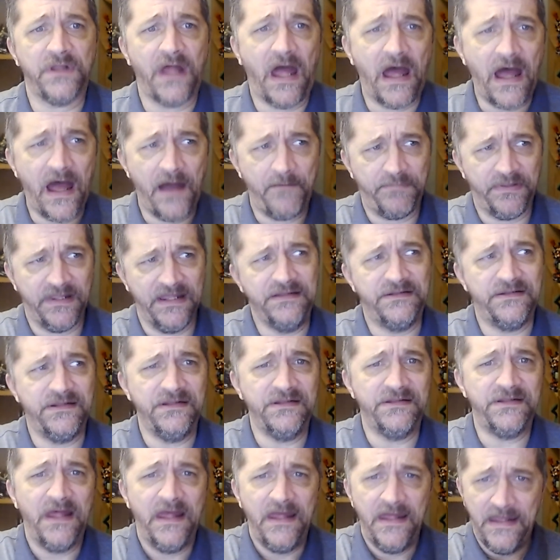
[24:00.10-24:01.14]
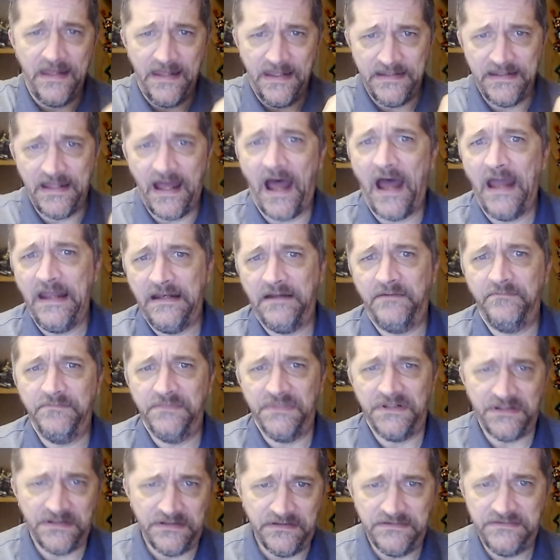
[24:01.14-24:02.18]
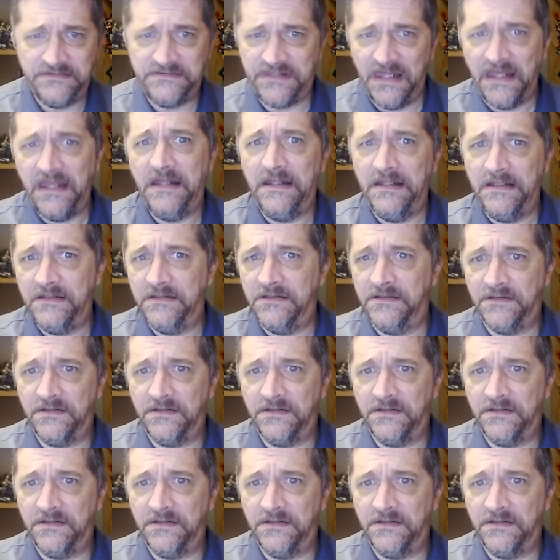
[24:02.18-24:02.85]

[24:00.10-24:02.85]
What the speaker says: places, items, and things,